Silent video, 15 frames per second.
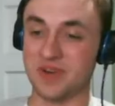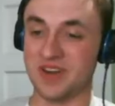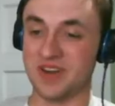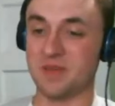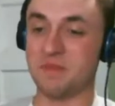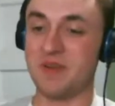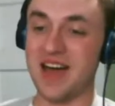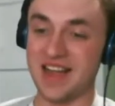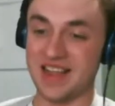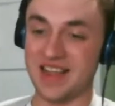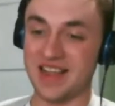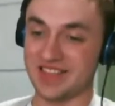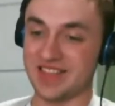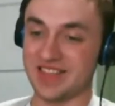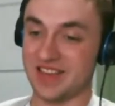your
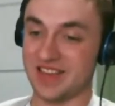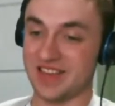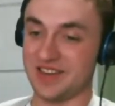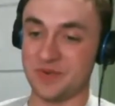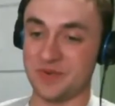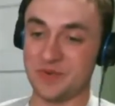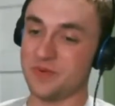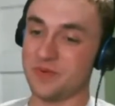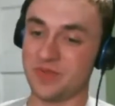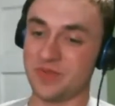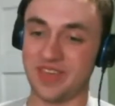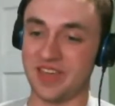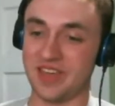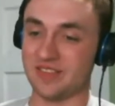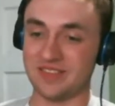pocket that can do
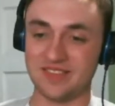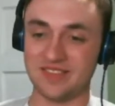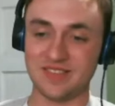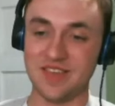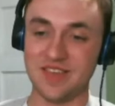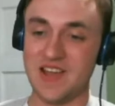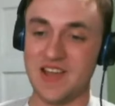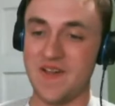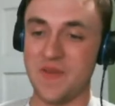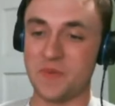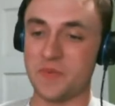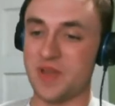things way